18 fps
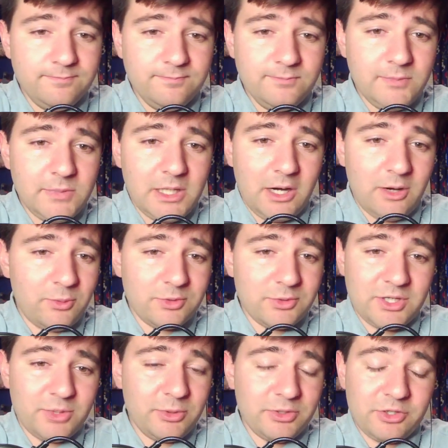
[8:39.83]
you know we'll
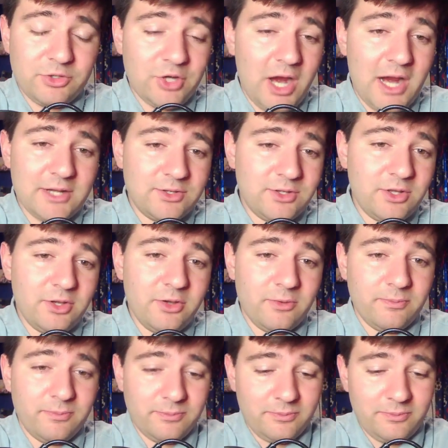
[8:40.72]
see what the Giants
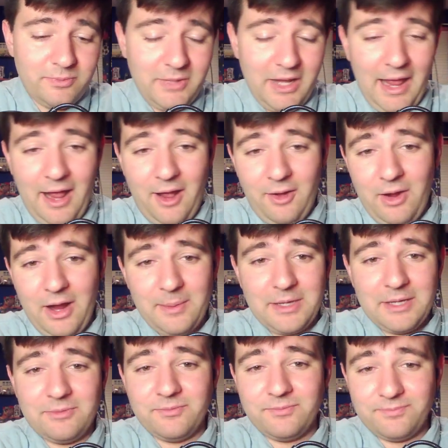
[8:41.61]
do. Now, I
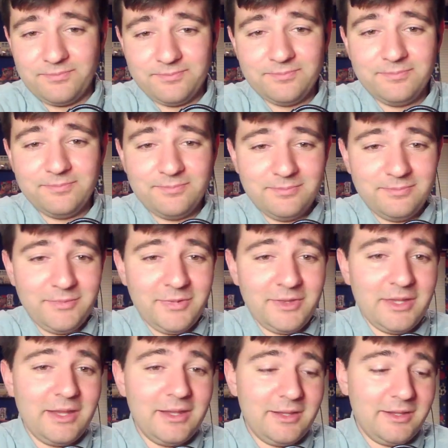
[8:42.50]
mean,
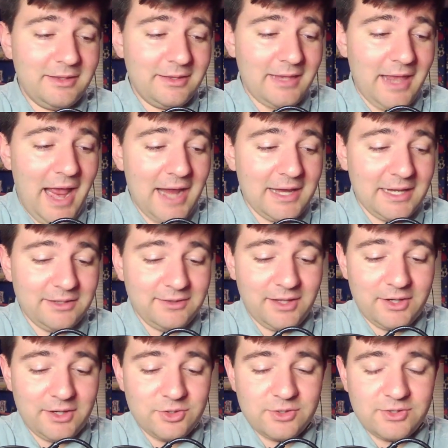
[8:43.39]
they had
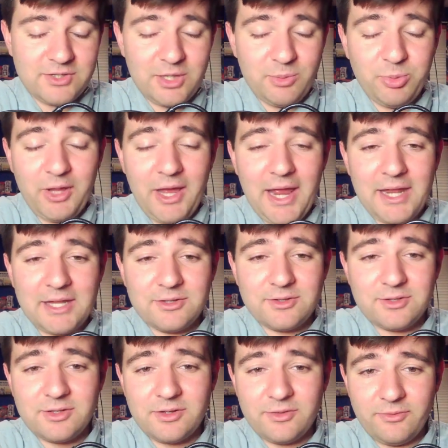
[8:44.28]
contingency
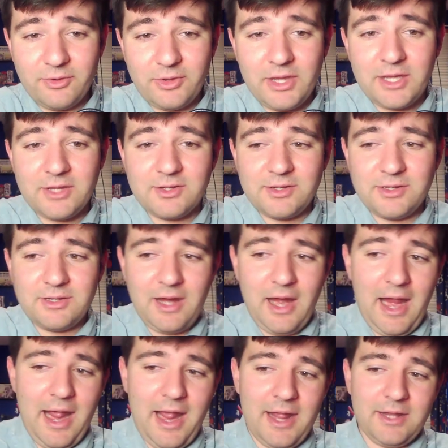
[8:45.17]
plans for this,
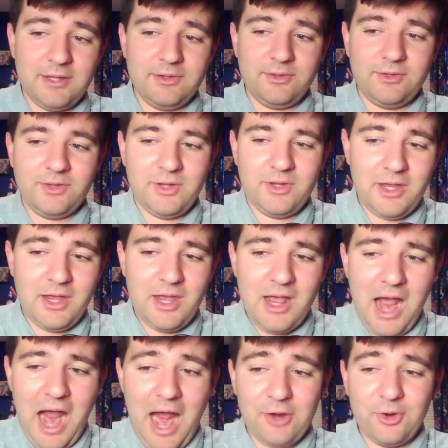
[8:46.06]
and
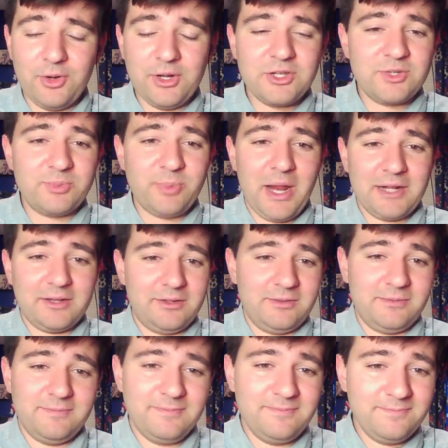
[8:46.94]
I don't expect
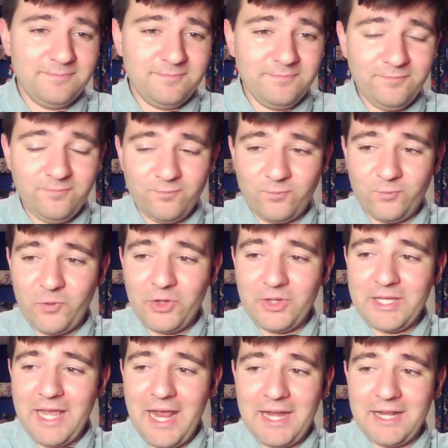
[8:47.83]

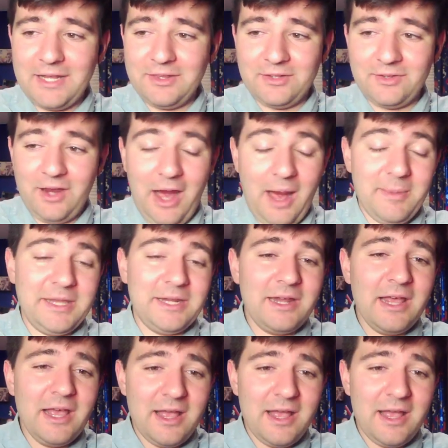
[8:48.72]
really any of the time. I mean,